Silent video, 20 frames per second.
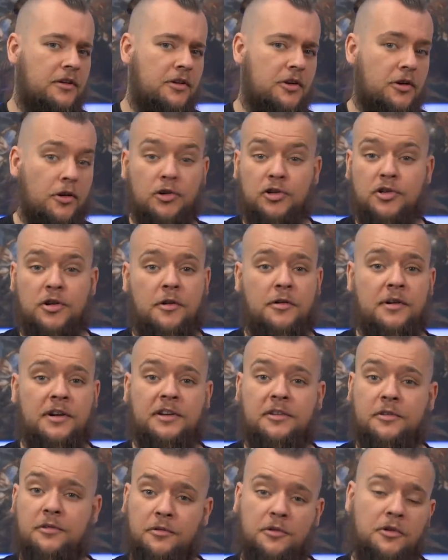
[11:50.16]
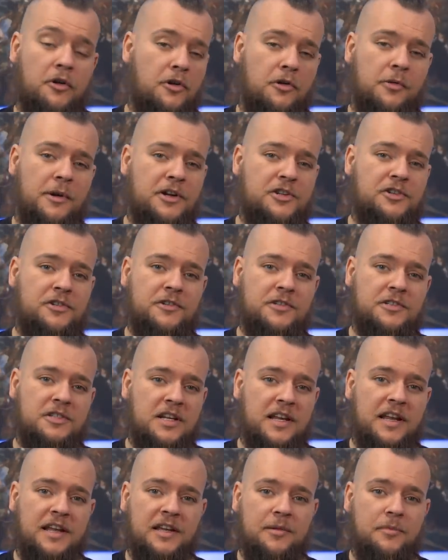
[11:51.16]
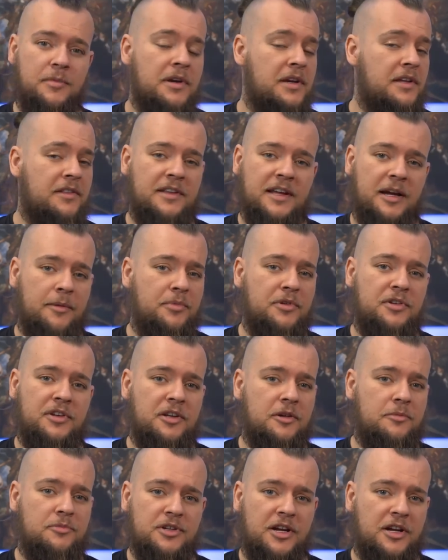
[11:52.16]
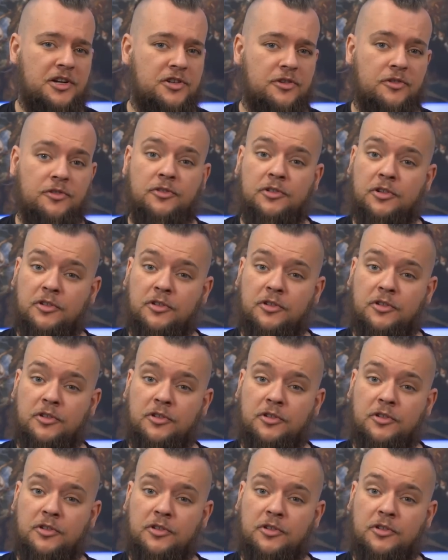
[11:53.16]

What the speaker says: Contrary to Got Question's claim, the amputee objection